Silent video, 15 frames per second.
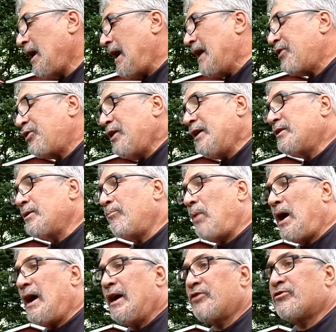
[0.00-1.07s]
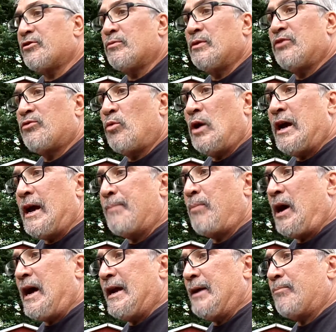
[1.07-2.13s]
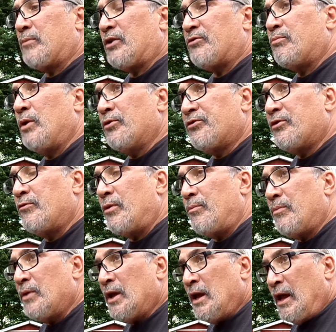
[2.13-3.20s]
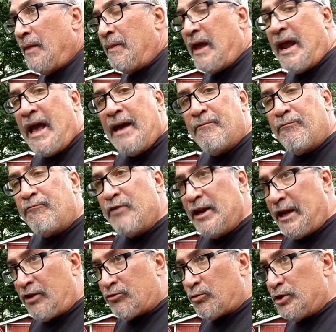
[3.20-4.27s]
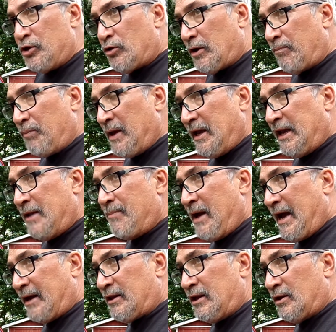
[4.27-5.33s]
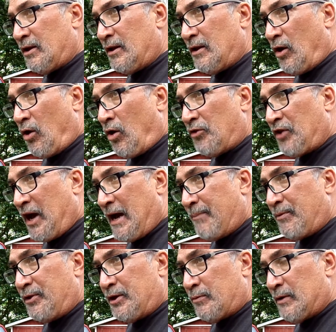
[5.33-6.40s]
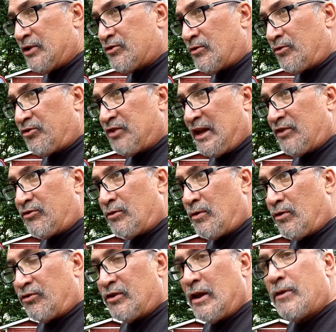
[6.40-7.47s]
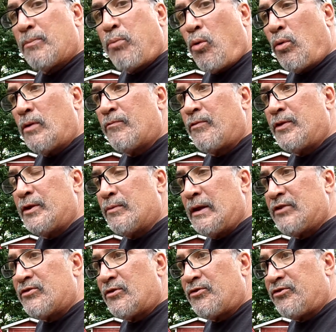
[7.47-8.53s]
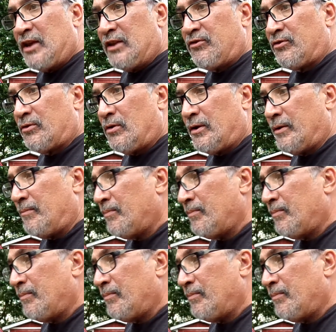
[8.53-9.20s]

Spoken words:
I think the Bosch, the reason why I buy them, because most of them, they have fittings where you can piggyback on top of the original sensor. There's another port for the original sensor on them.